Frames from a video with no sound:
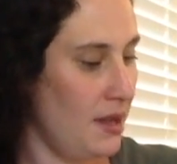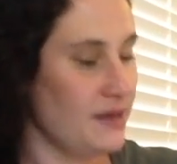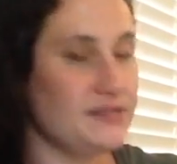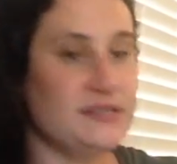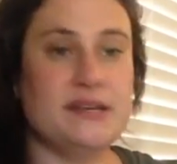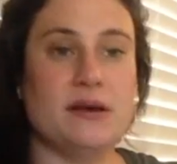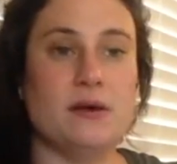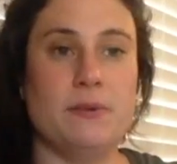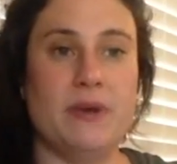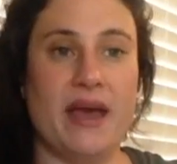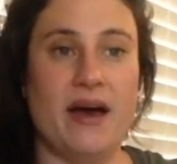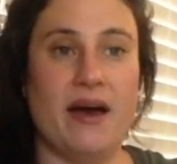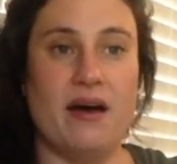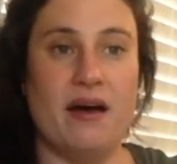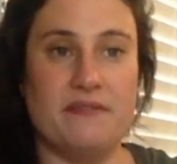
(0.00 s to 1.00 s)
Still, we
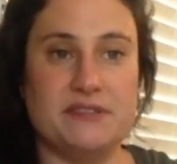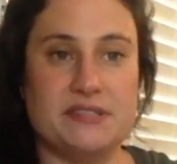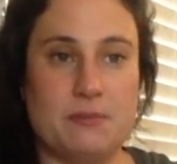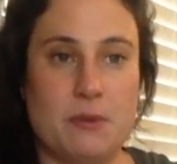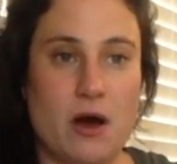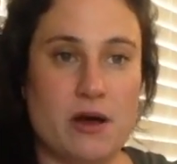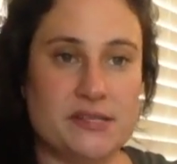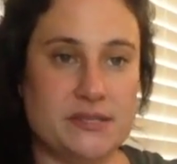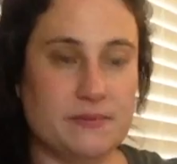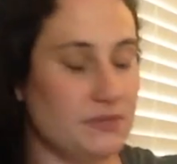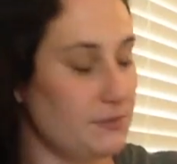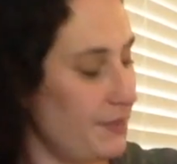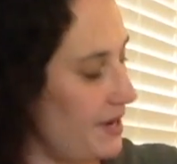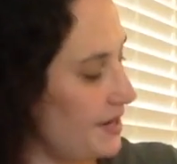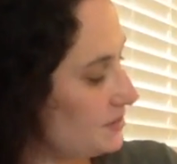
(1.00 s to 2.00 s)
have some awesome
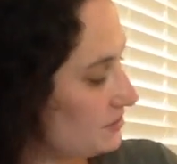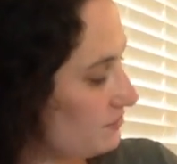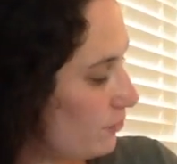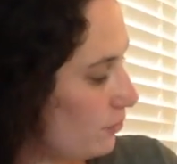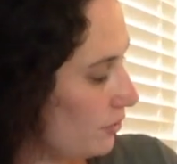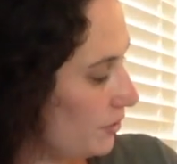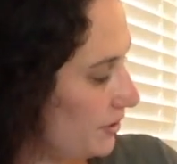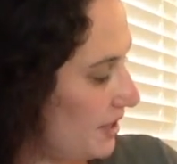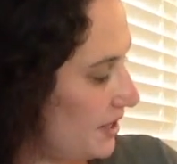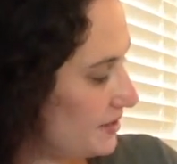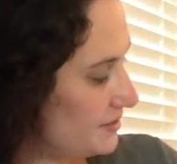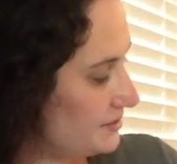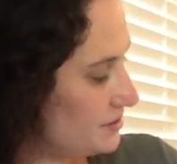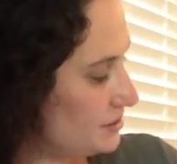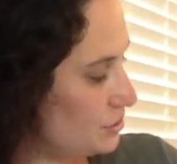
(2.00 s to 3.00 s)
space for
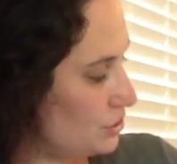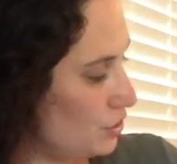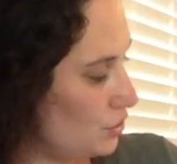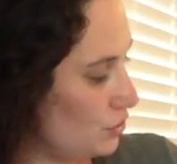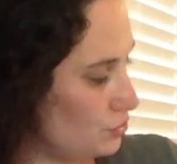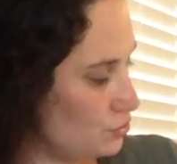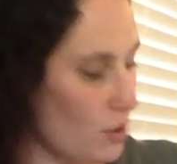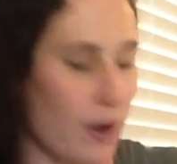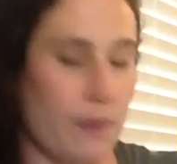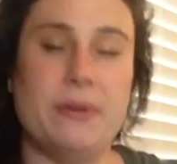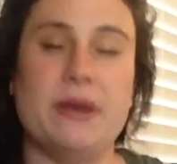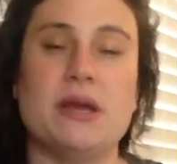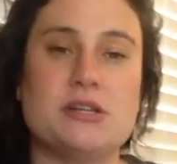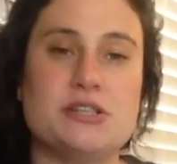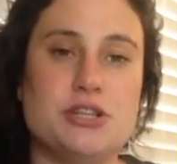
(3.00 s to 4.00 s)
kids to draw
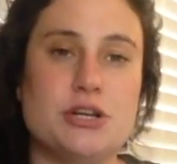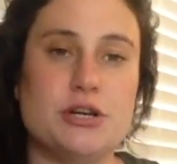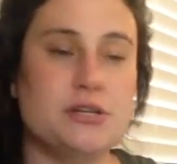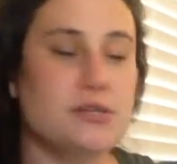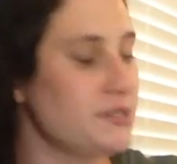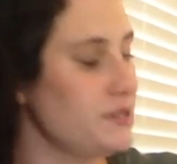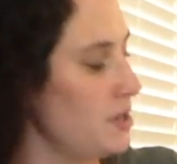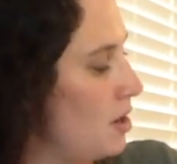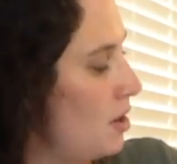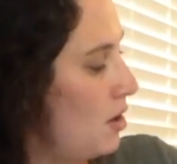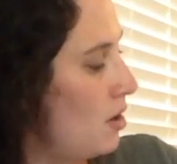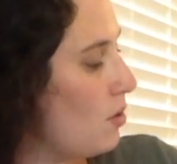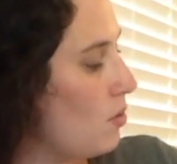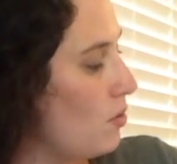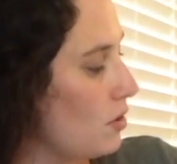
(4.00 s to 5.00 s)
pictures
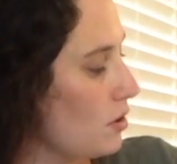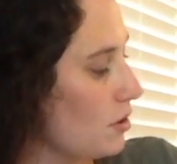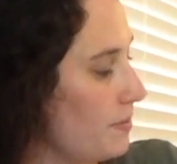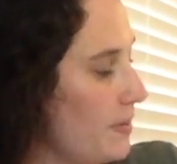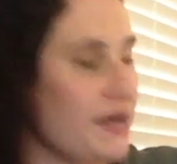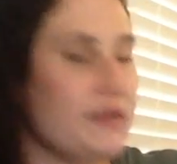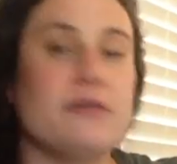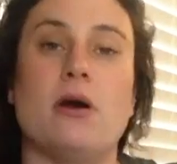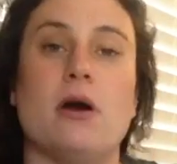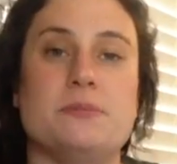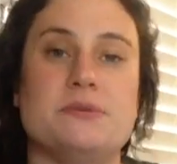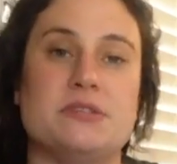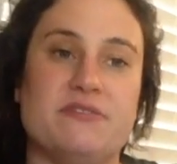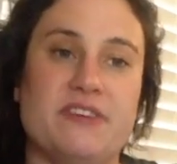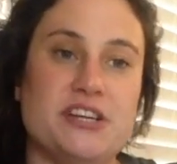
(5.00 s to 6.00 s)
or make their
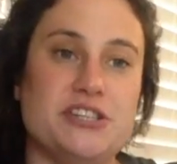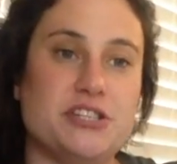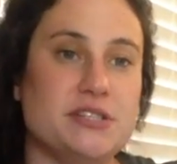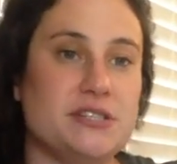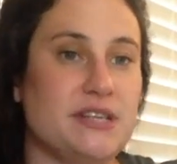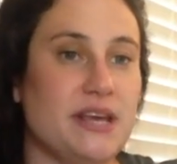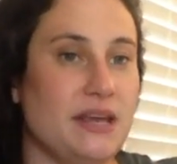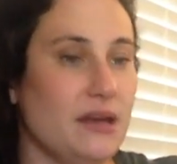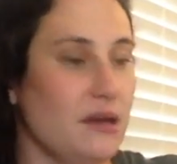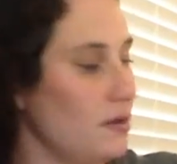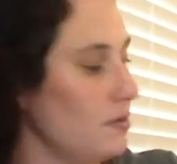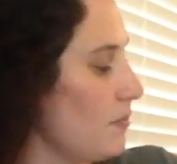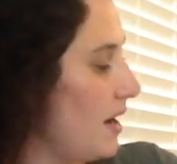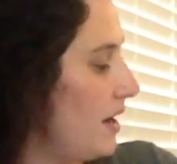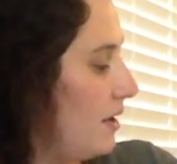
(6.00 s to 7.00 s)
observations. They
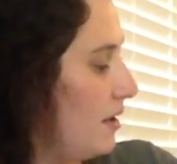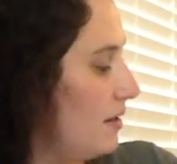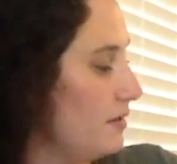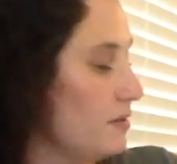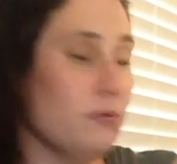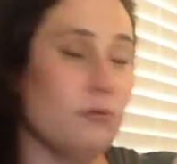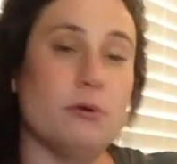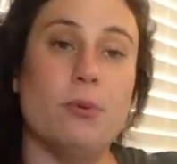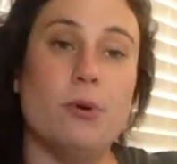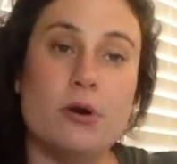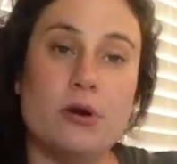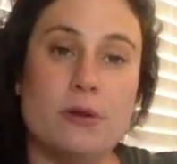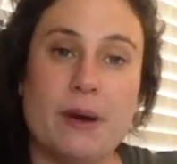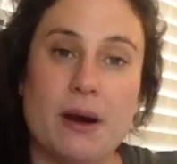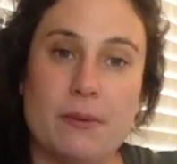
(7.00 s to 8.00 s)
can write a little
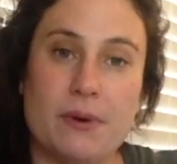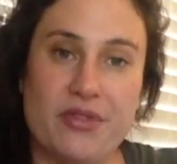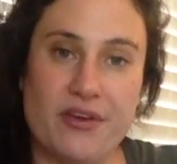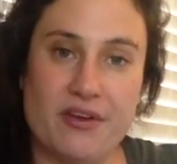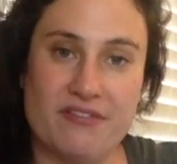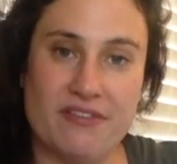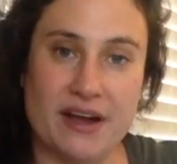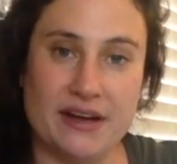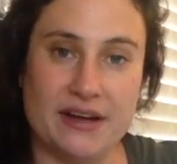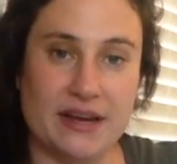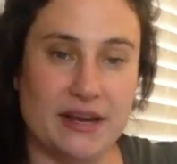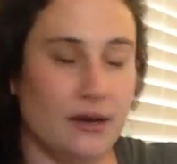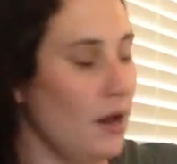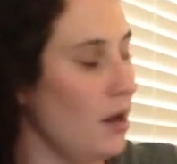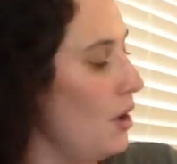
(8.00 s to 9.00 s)
report about what they're
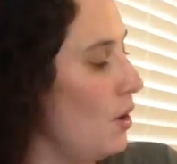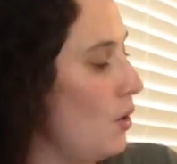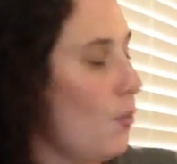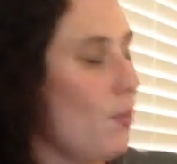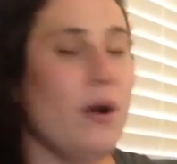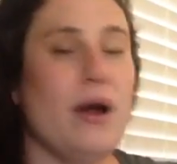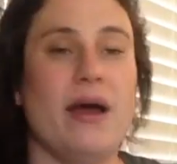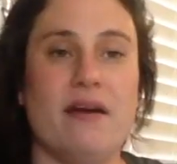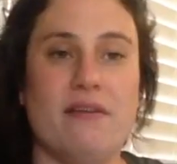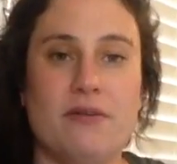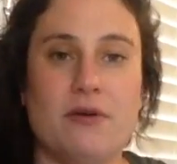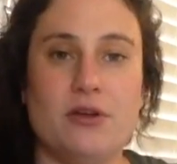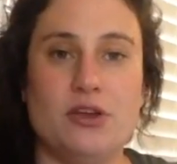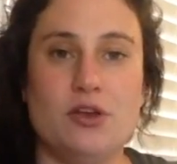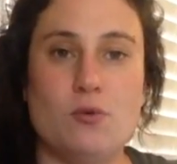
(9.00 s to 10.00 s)
finding.
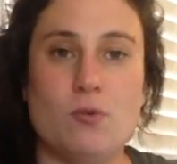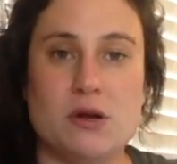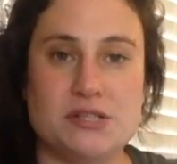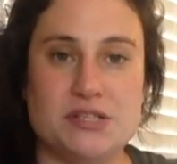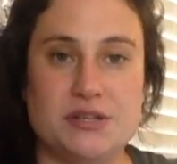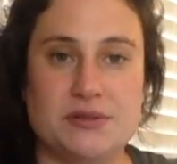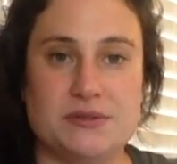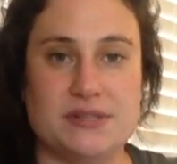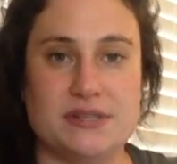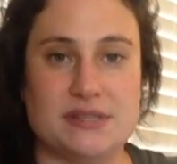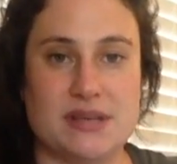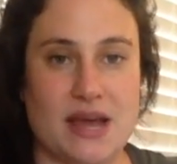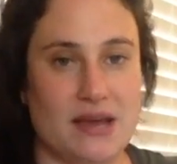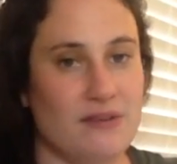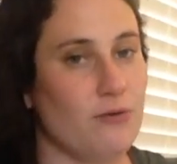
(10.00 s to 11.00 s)
Whatever you want to use this
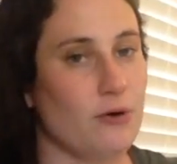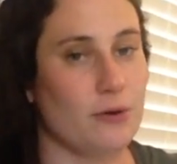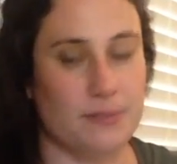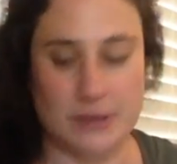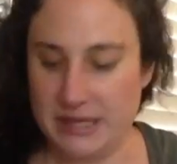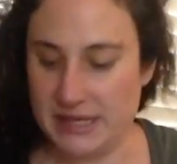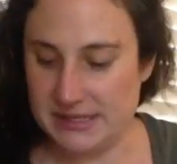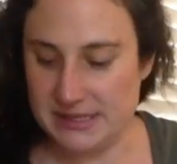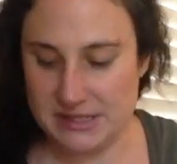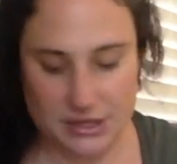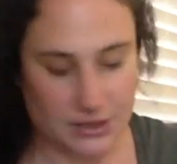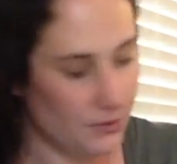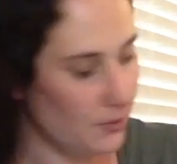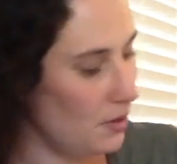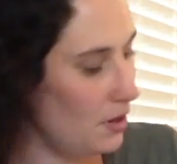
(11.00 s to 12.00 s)
guide for, please do.